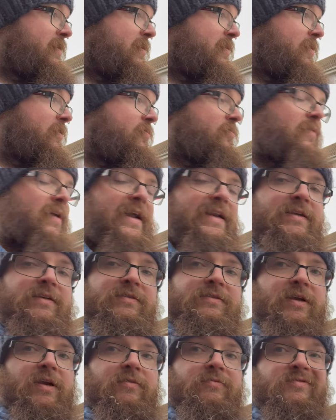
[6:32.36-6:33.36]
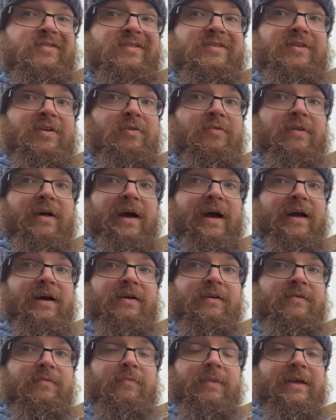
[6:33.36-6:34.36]
thread. So just do that
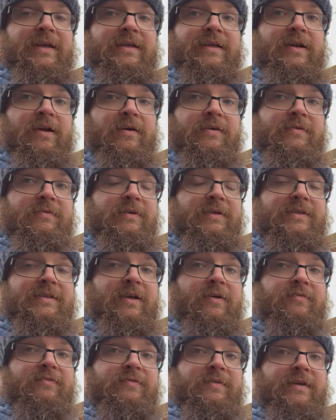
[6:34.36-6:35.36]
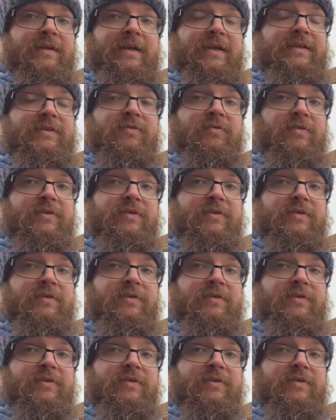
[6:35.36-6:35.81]
and make it yourself easier on